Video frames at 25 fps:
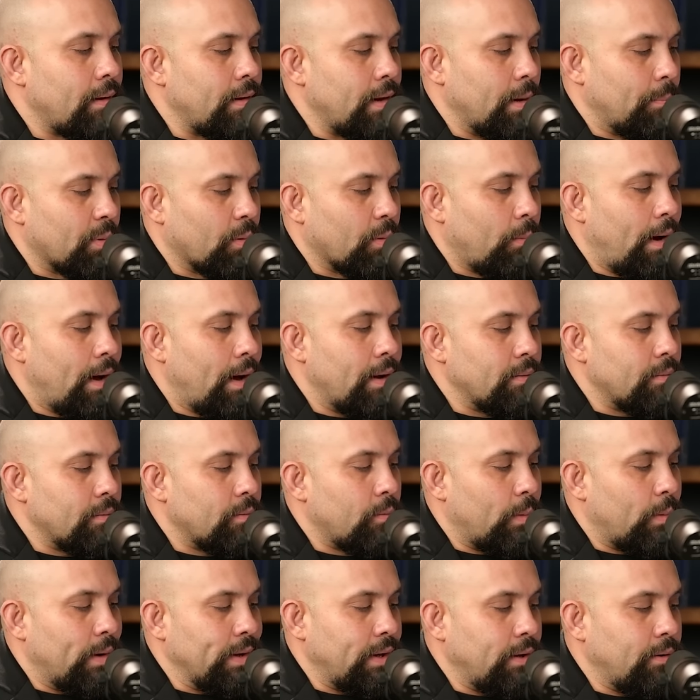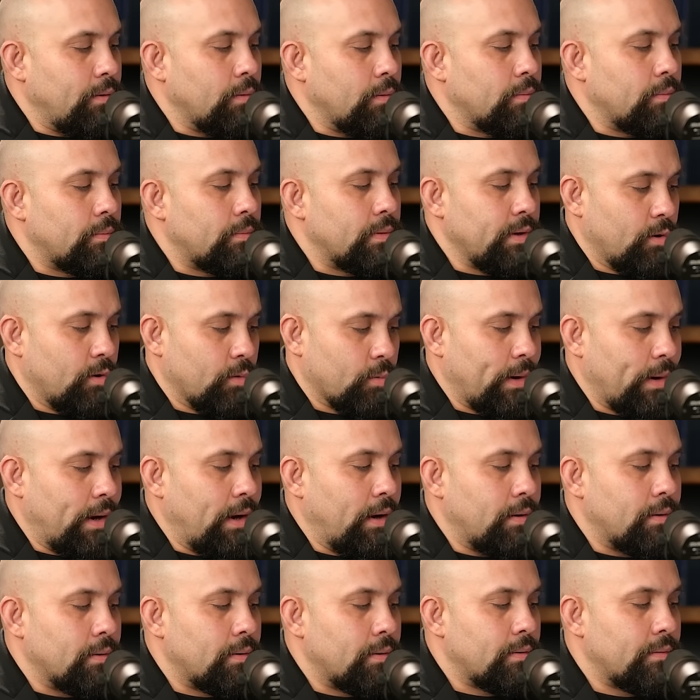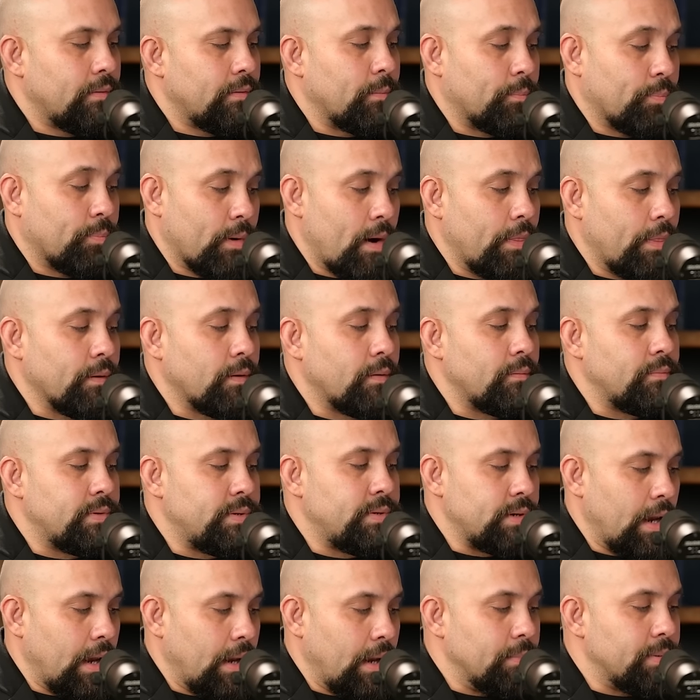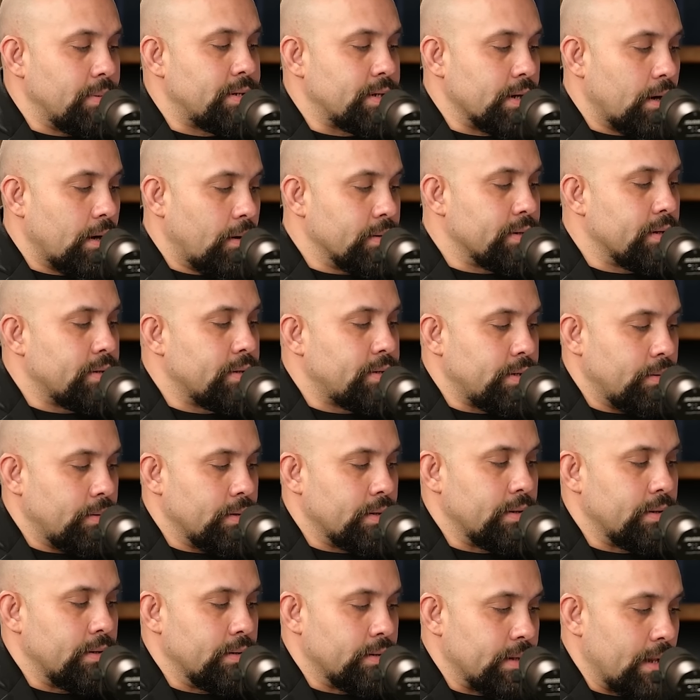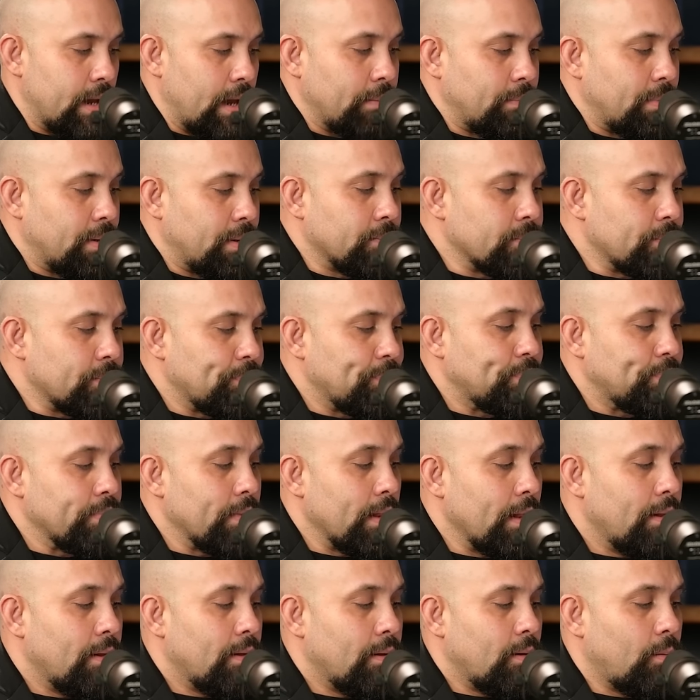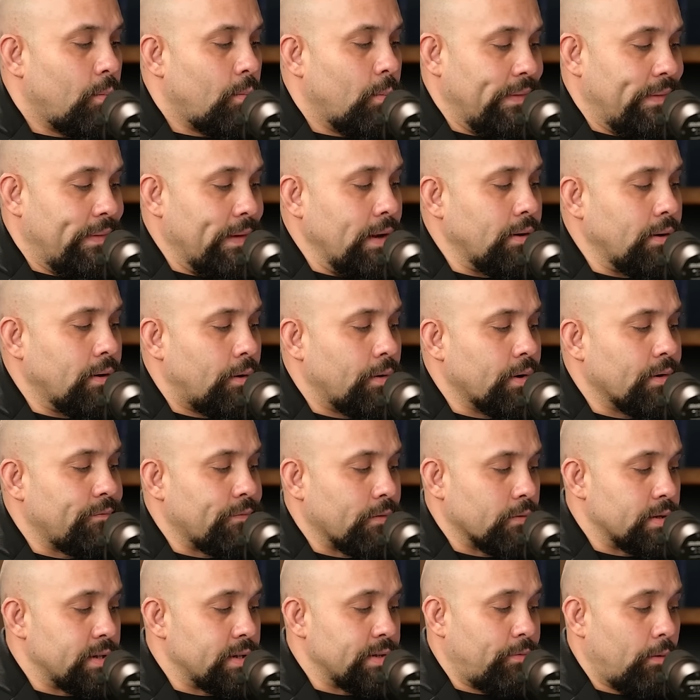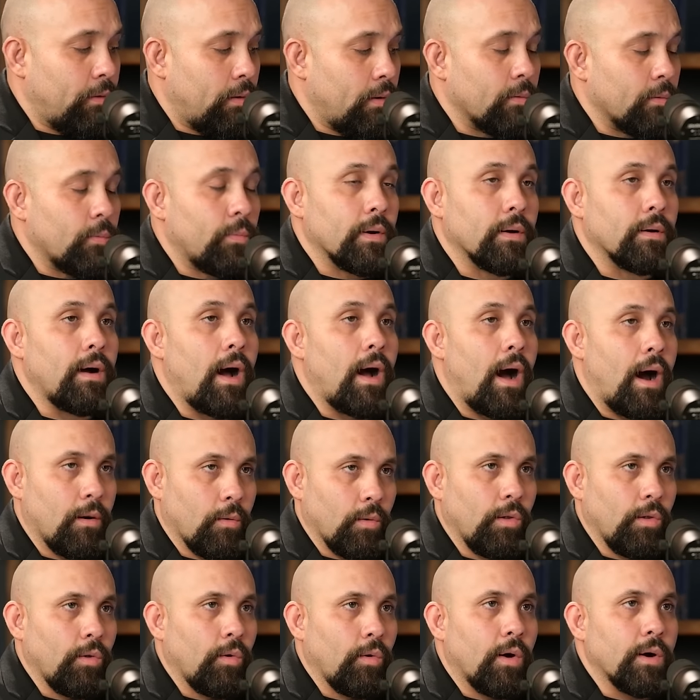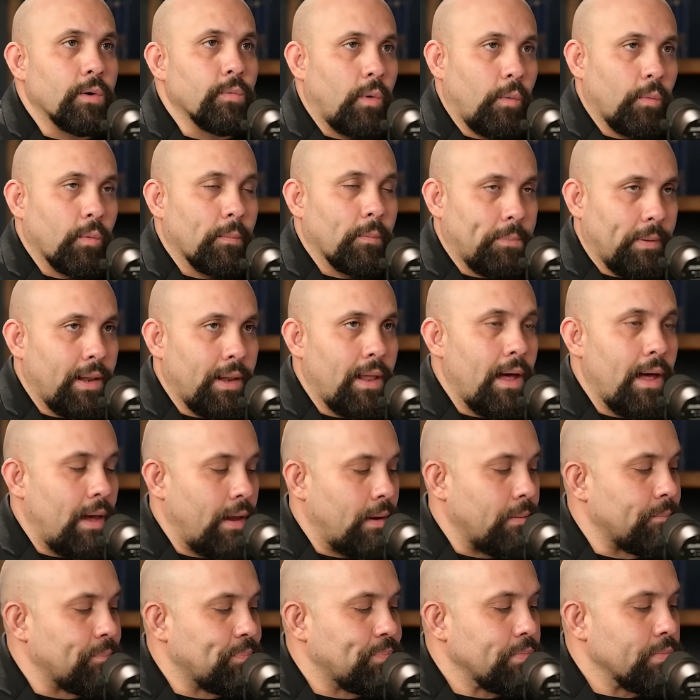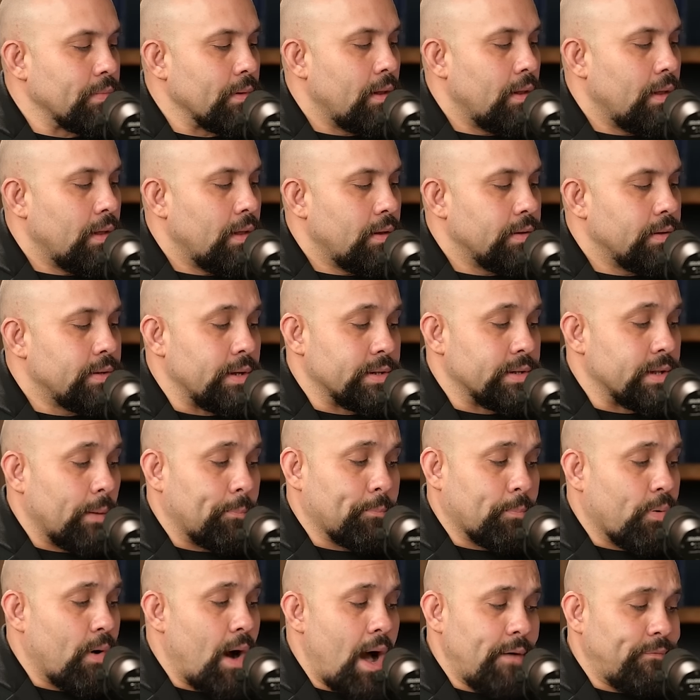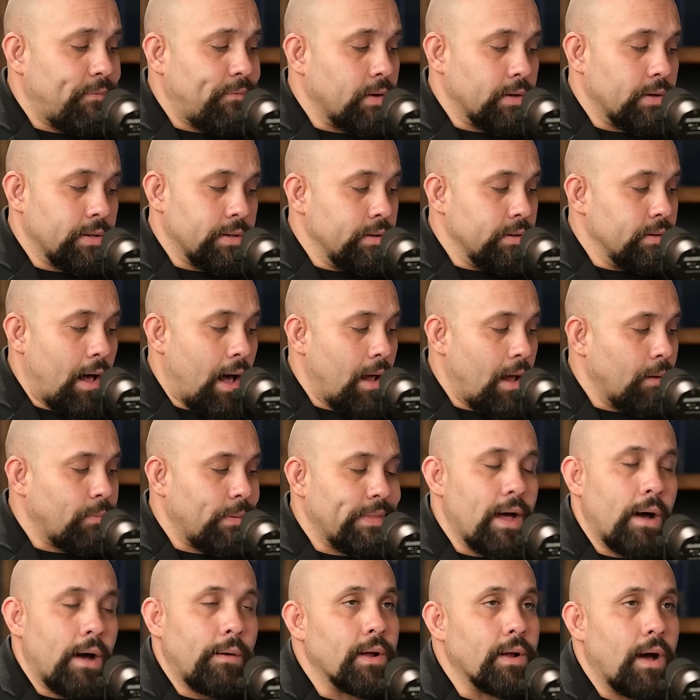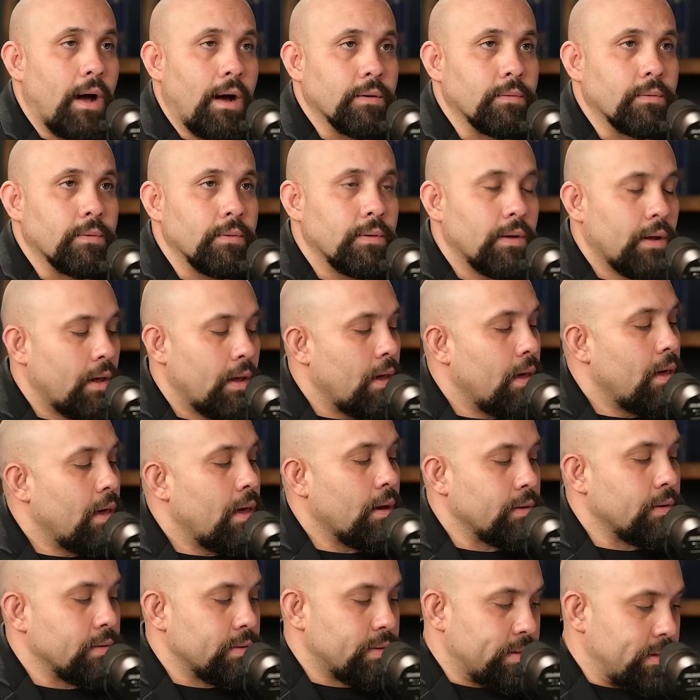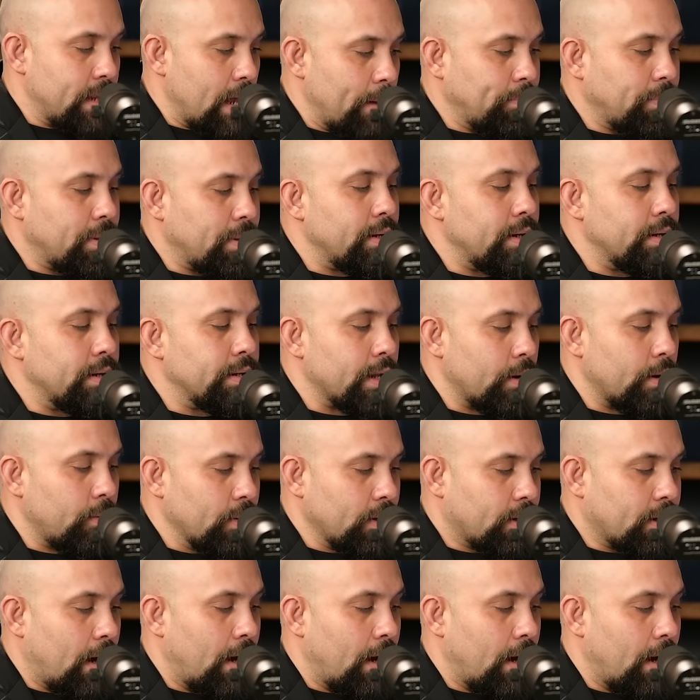Number one, when you, you read the brother of James, Joseph, Judas, and Simon, we then go to verse four, where our Lord will reply, says, "A prophet is not without honor, except in his own